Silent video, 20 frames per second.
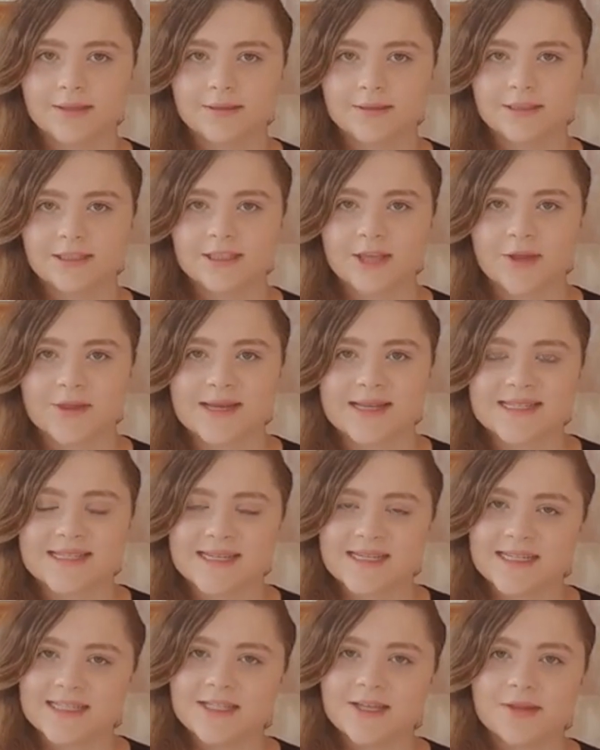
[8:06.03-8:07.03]
So that's
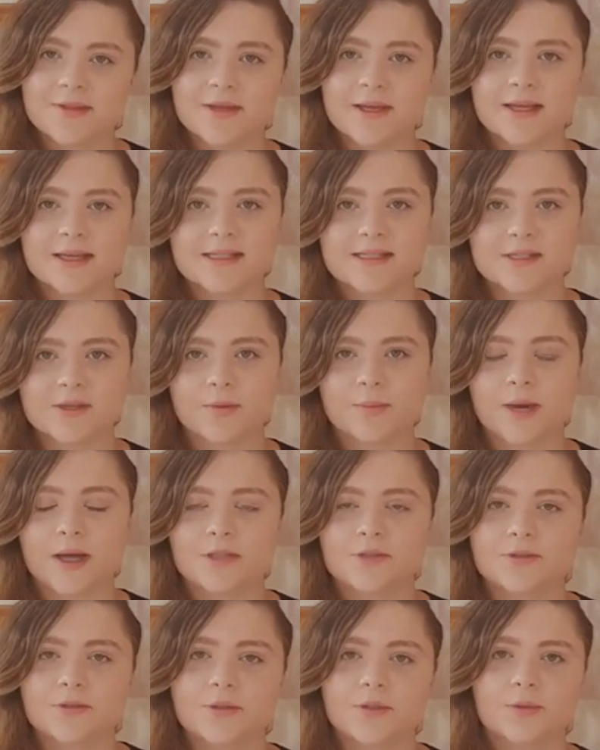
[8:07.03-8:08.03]
it. Thanks so much
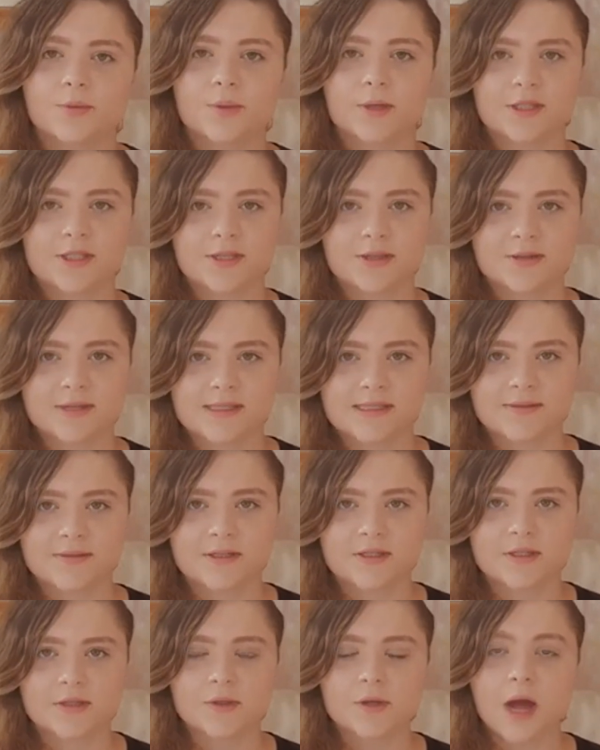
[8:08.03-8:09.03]
for watching this
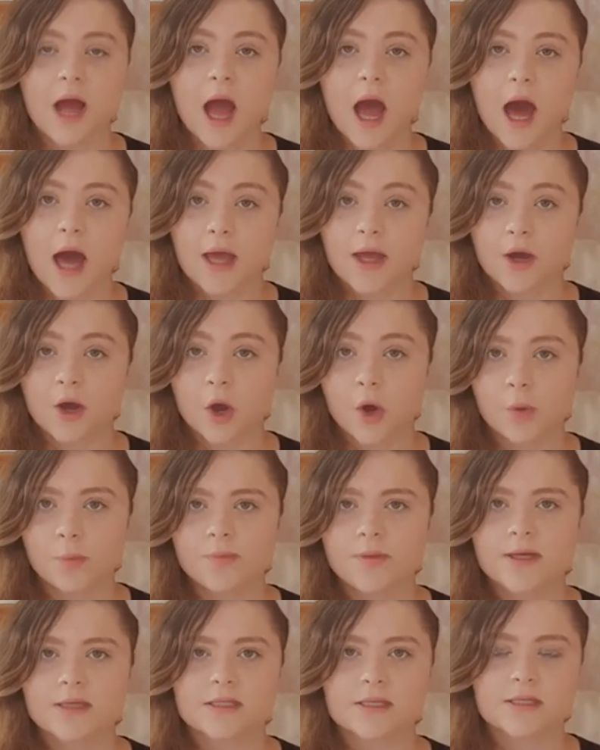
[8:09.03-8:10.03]
video. I hope
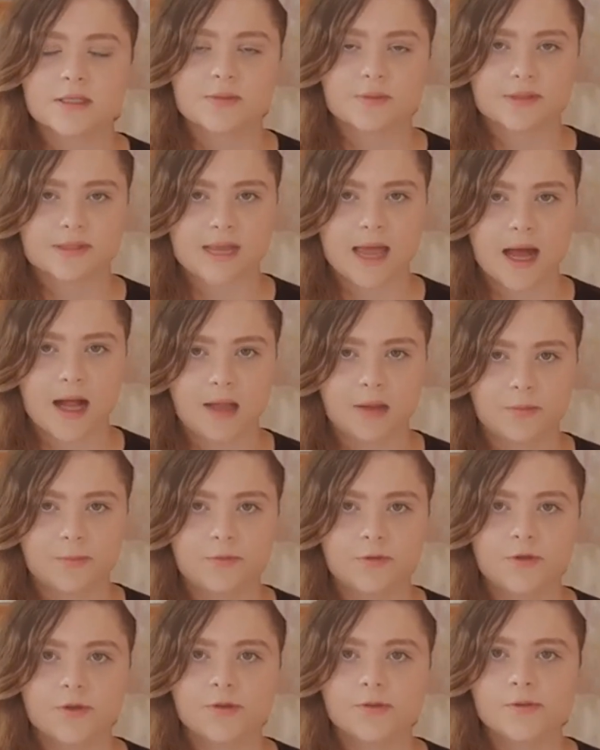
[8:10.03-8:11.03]
that it was
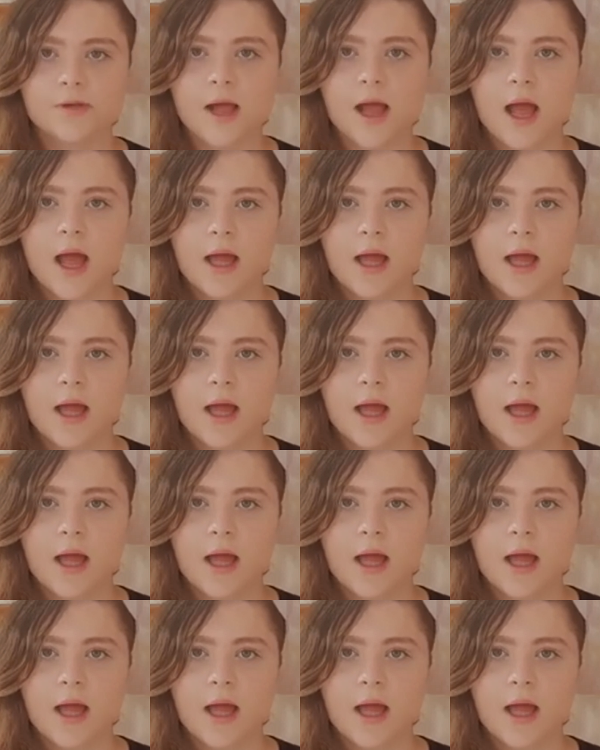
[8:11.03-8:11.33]
helpful.